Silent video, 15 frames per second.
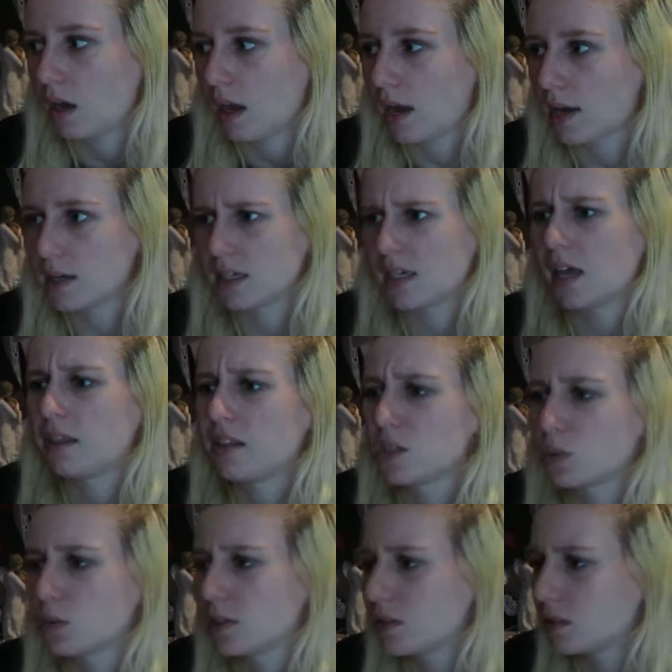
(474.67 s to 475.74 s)
And again,
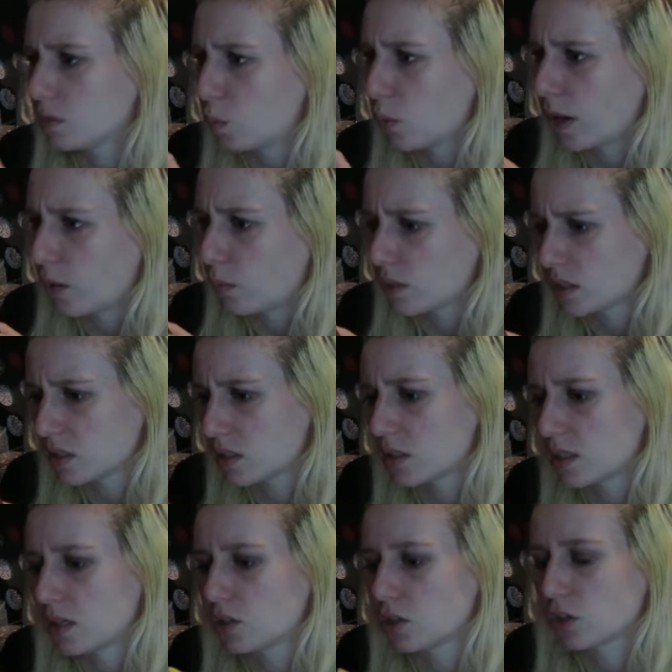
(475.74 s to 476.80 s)
this was when I was in
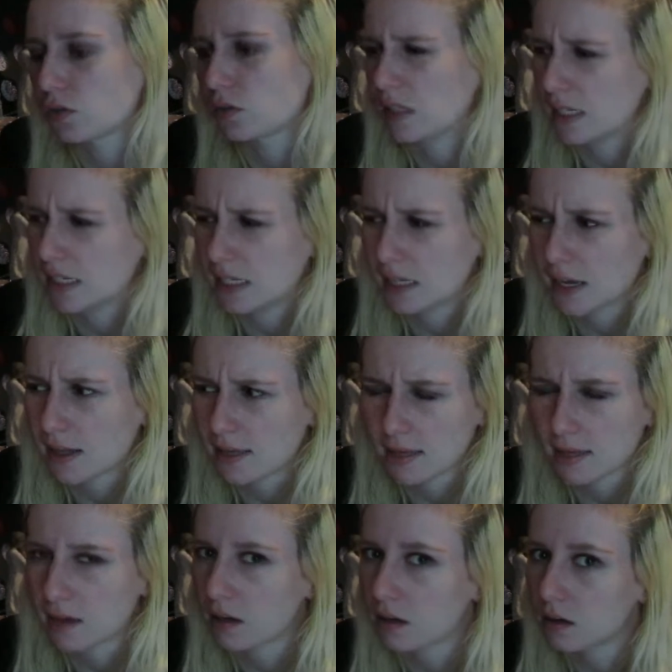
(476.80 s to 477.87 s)
Santorini, I
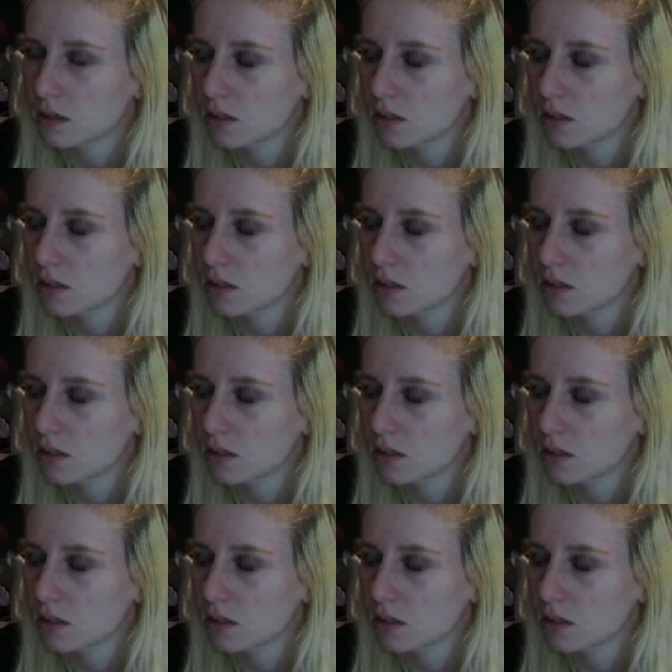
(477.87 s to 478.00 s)
think.